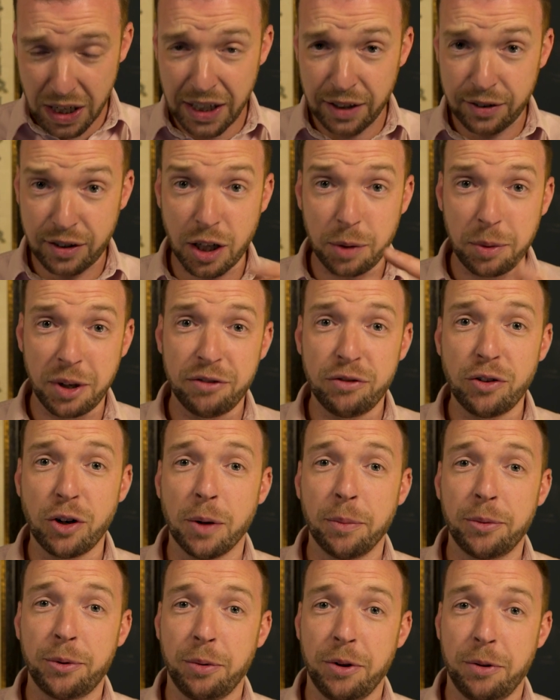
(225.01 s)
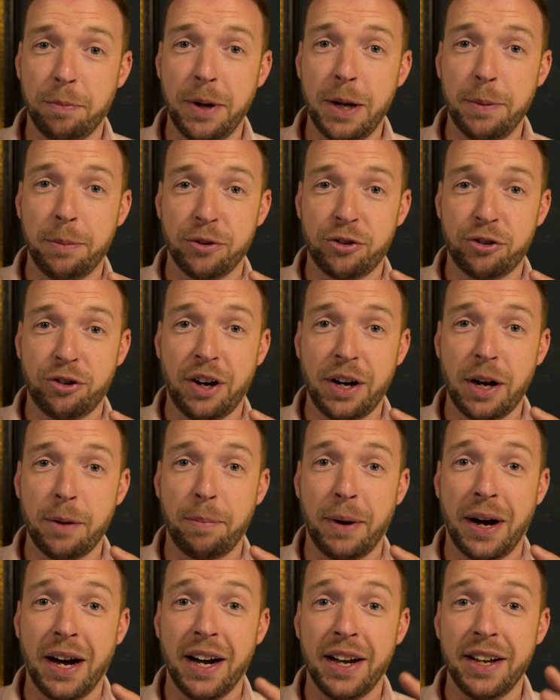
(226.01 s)
it's going to erupt with people trying to
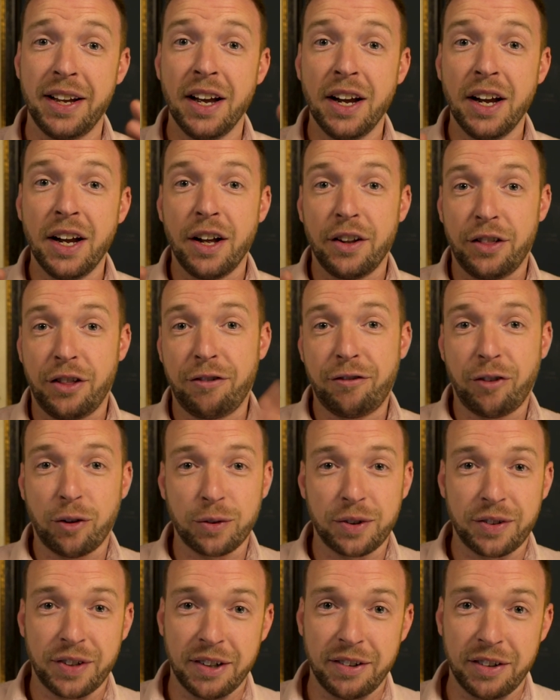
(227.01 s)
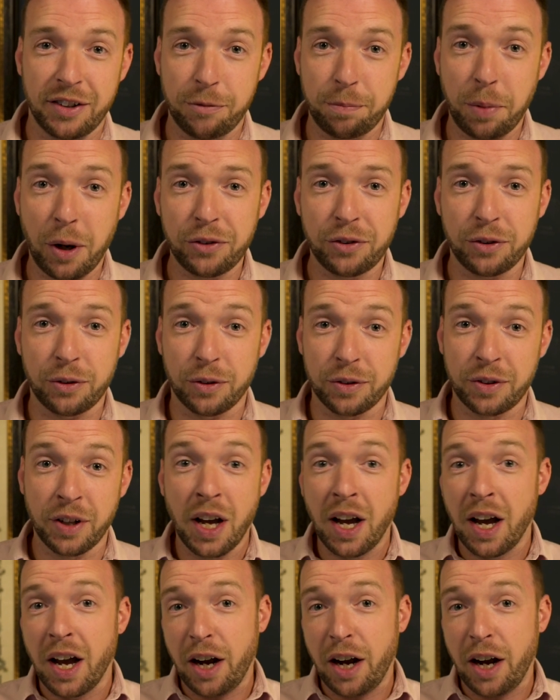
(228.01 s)
buy the full series of bottles.